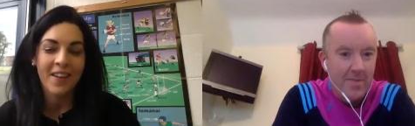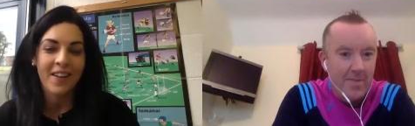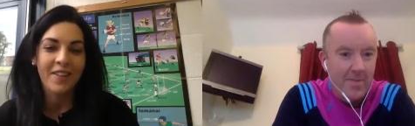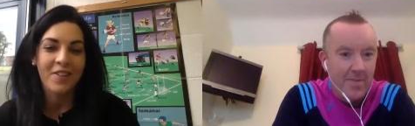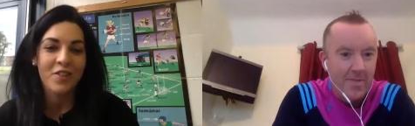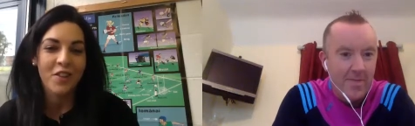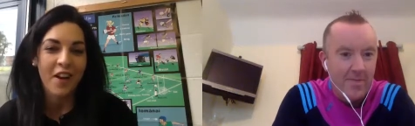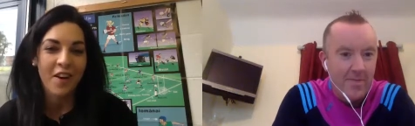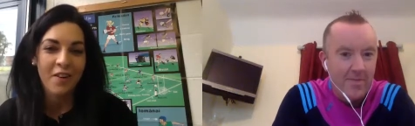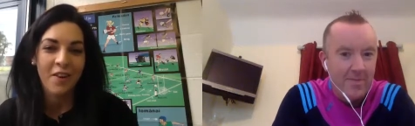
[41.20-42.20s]
Speaker 1: uh,
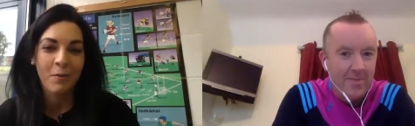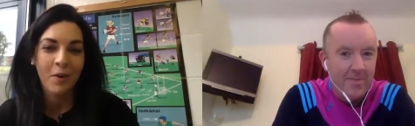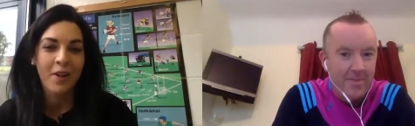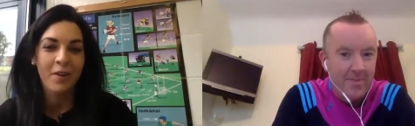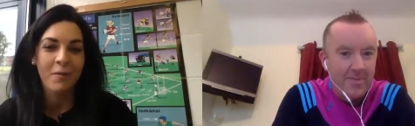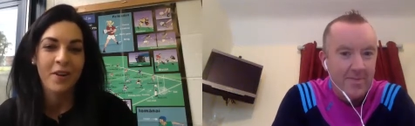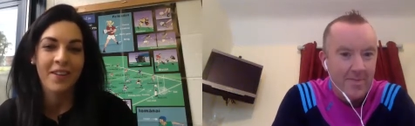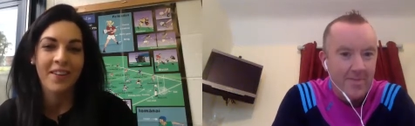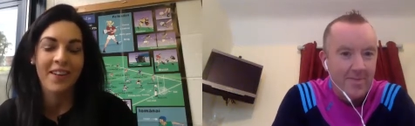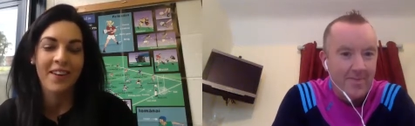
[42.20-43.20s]
TG4 and working with
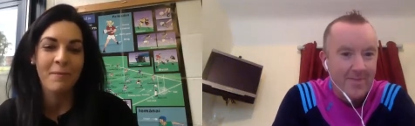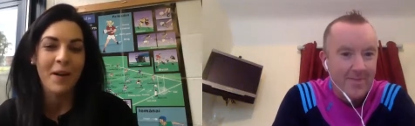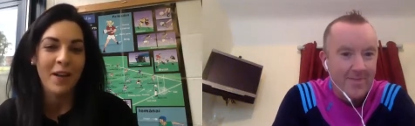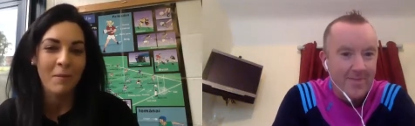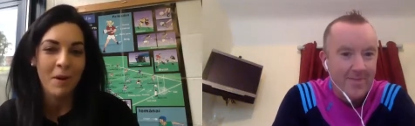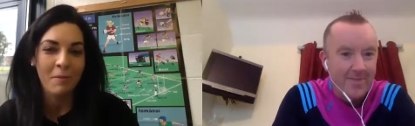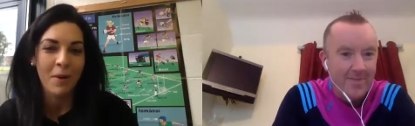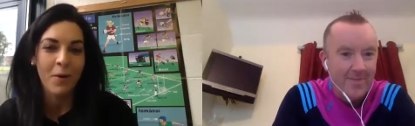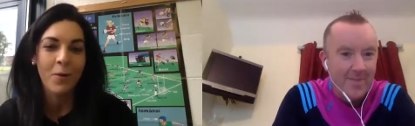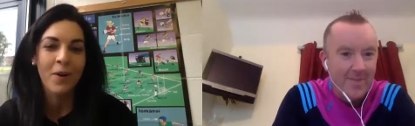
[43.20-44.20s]
uh,
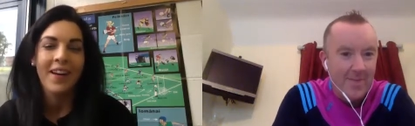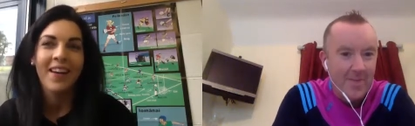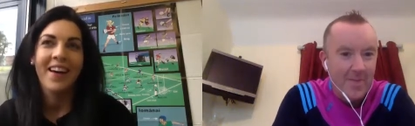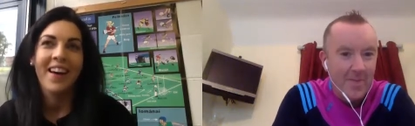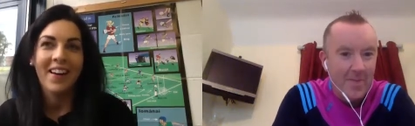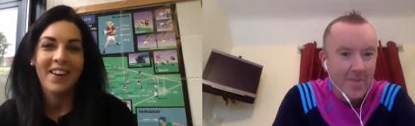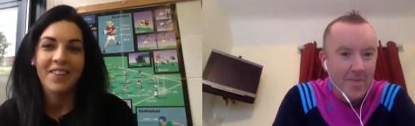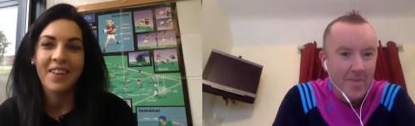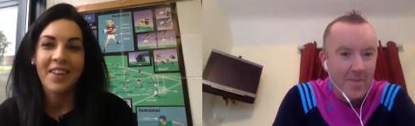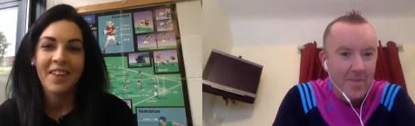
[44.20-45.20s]
Bill. And
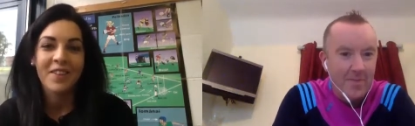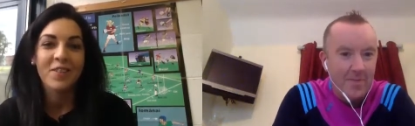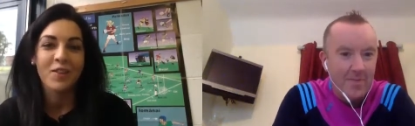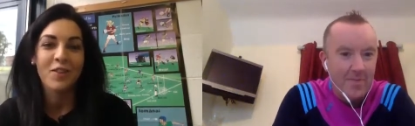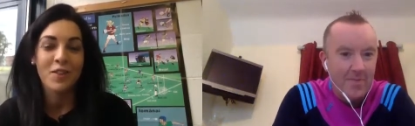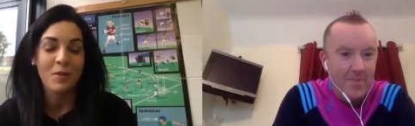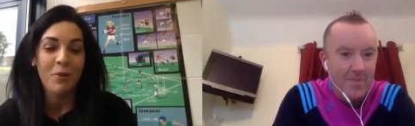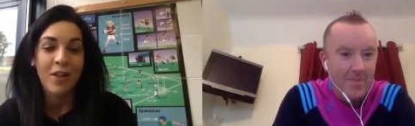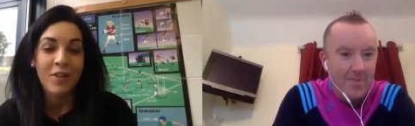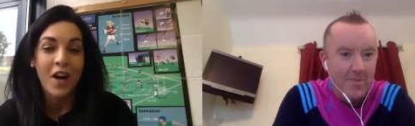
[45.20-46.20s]
uh, it's just, it's a
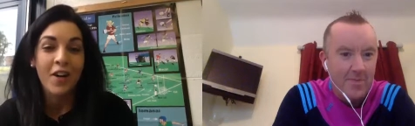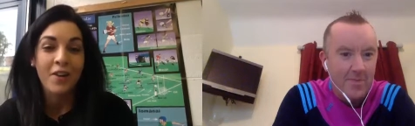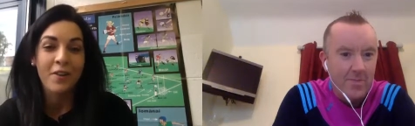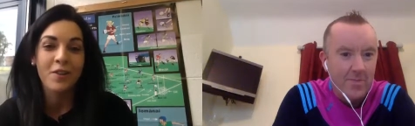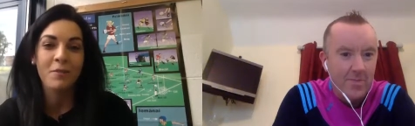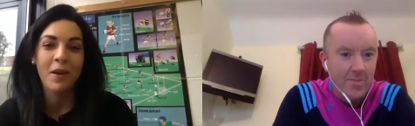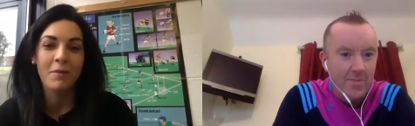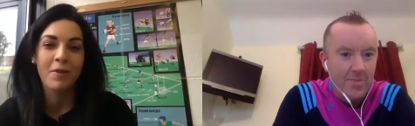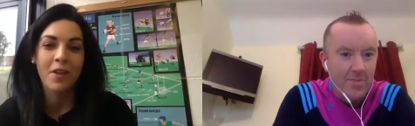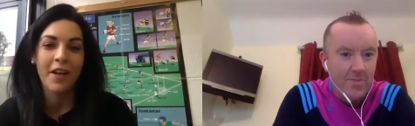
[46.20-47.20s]
brilliant honor to be
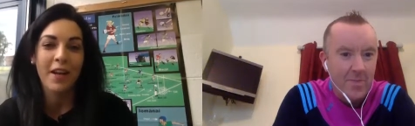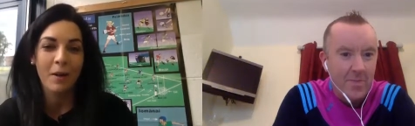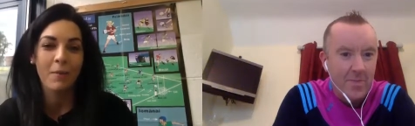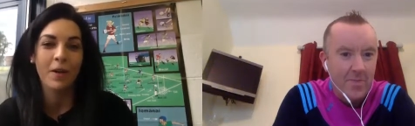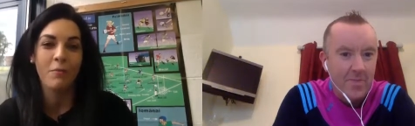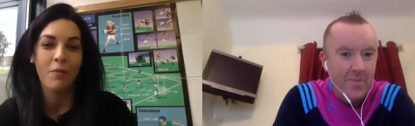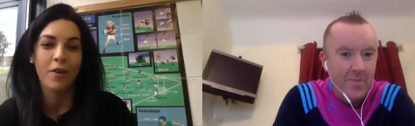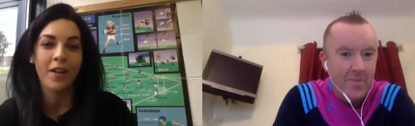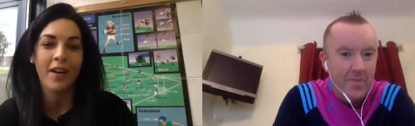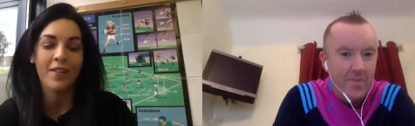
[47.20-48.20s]
able to help in
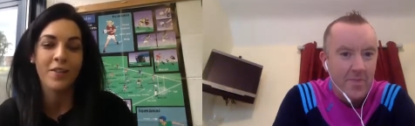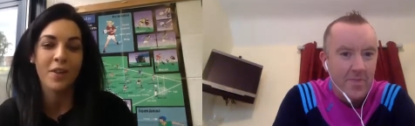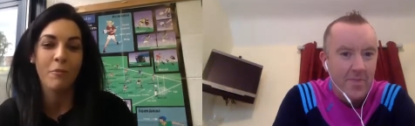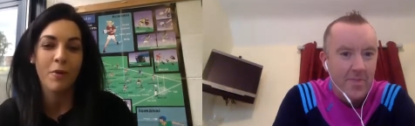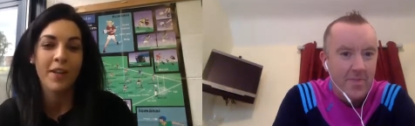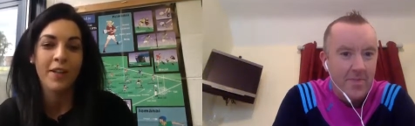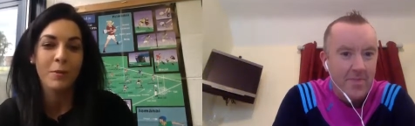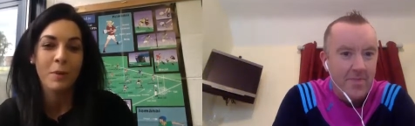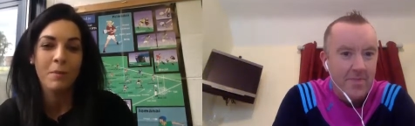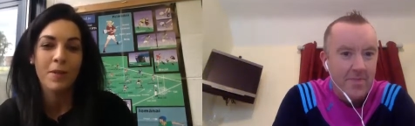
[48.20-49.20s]
broadcasting it and bringing it to
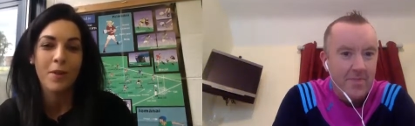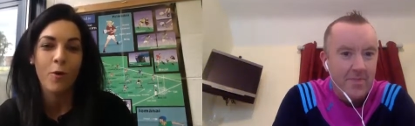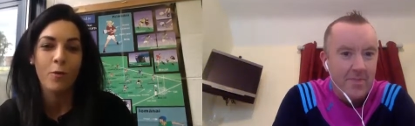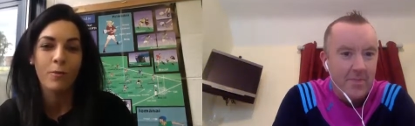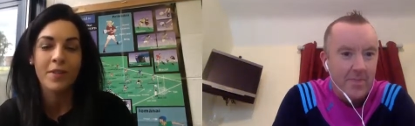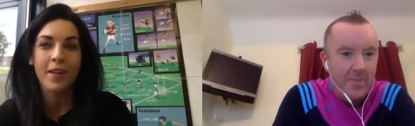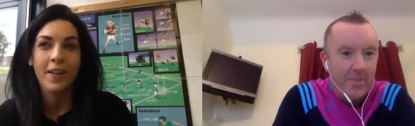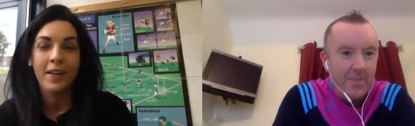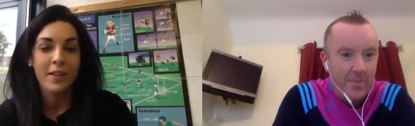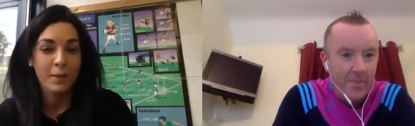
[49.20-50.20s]
people's homes,
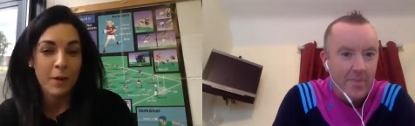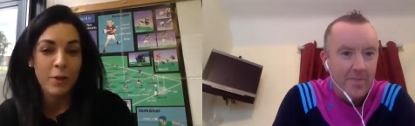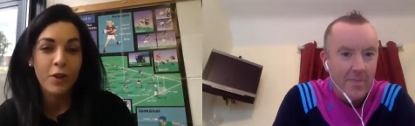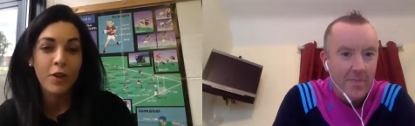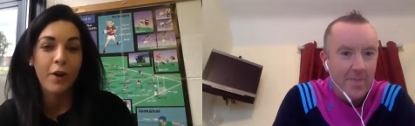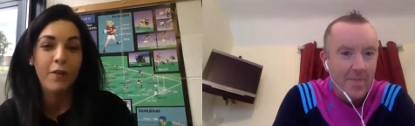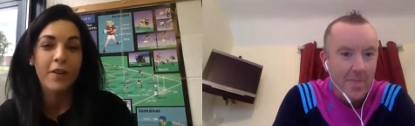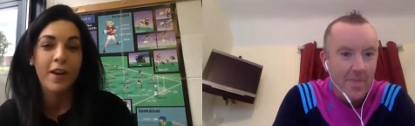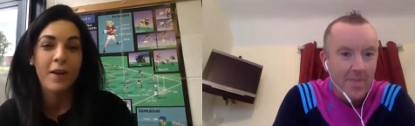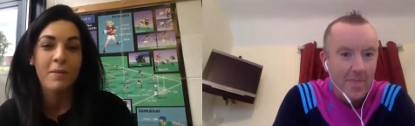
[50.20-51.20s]
especially in the
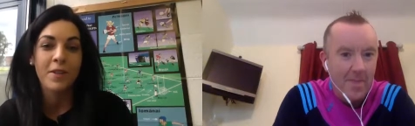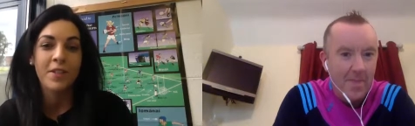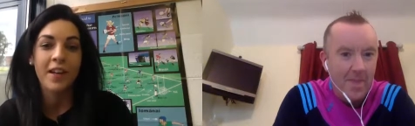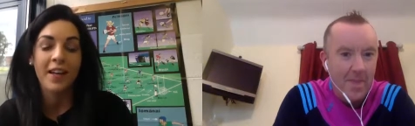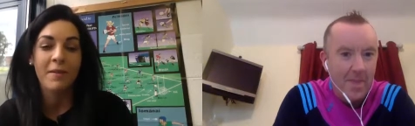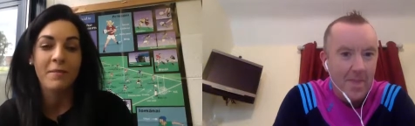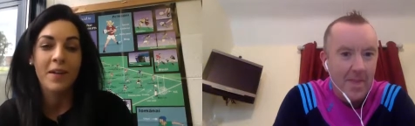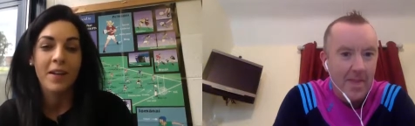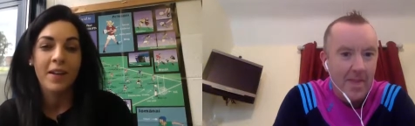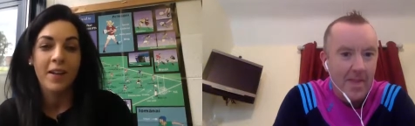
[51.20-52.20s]
current climate. Um,
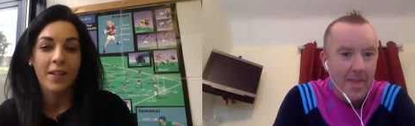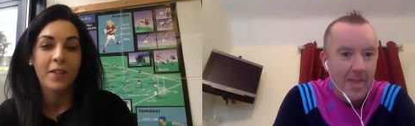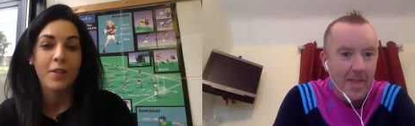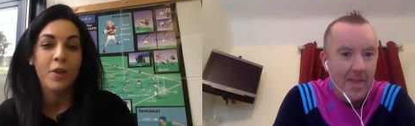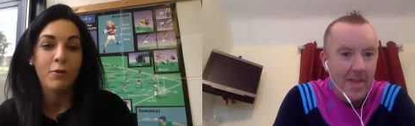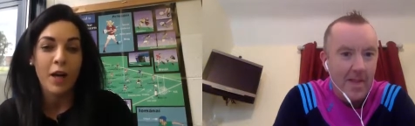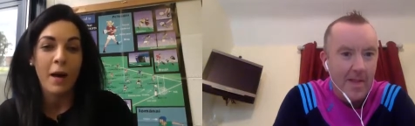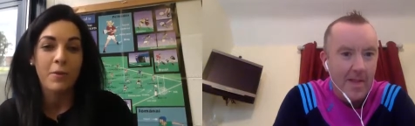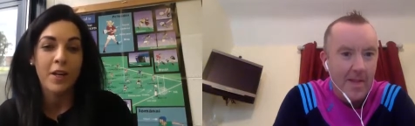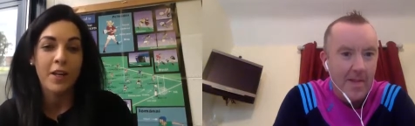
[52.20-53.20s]
I think there's a huge
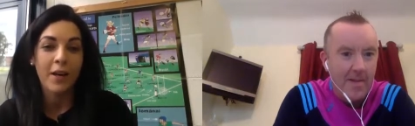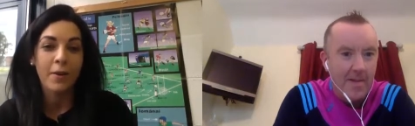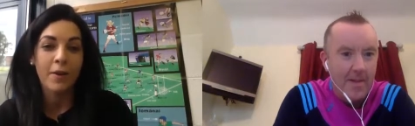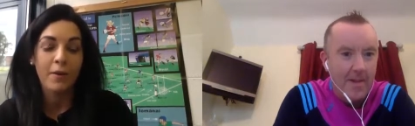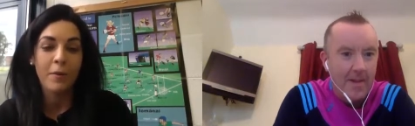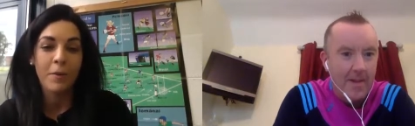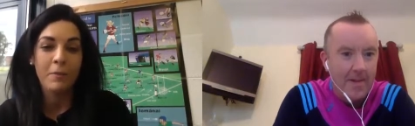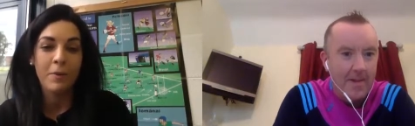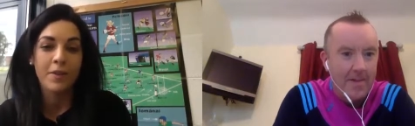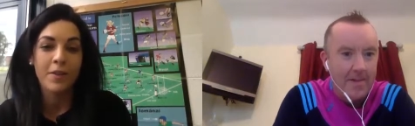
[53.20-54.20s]
appetite out there for
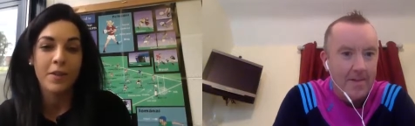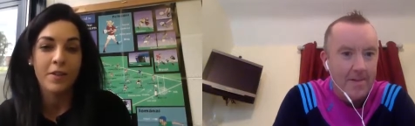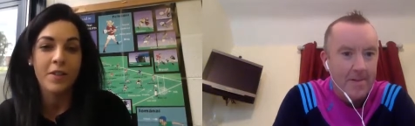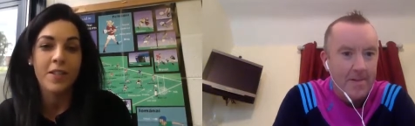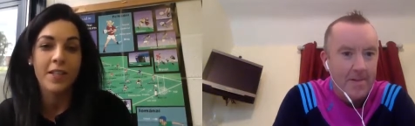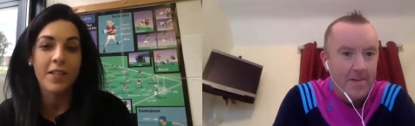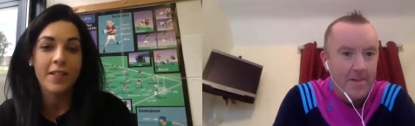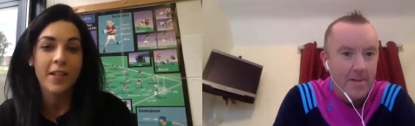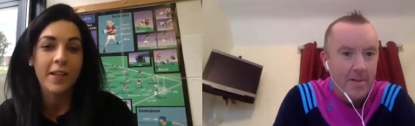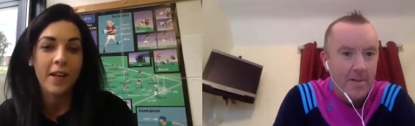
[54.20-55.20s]
people to, to see the
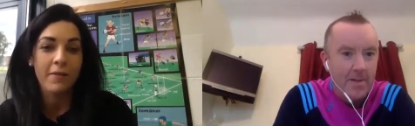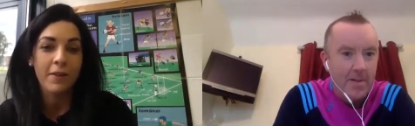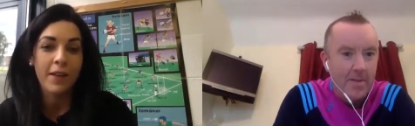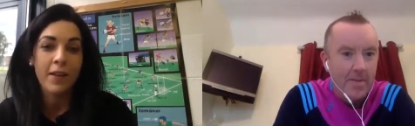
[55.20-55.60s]
skill level